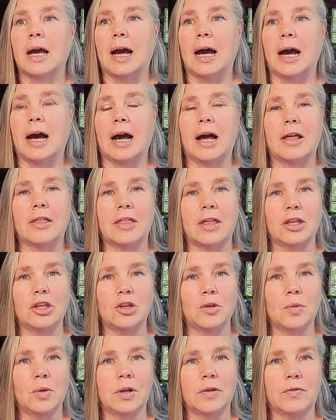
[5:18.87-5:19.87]
that
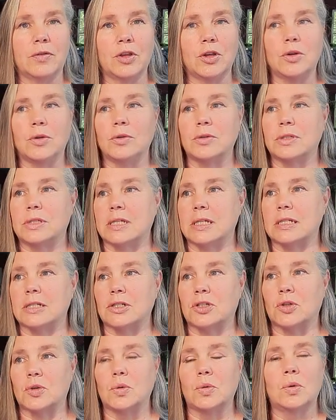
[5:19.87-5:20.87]
you would have used in
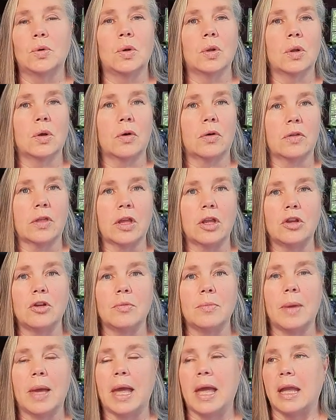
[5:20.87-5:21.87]
school or that you
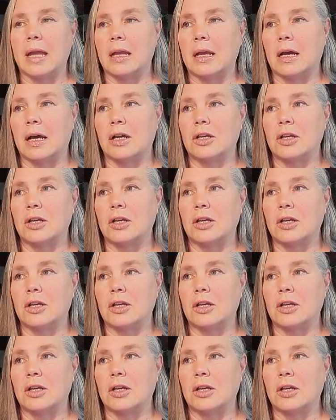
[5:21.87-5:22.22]
may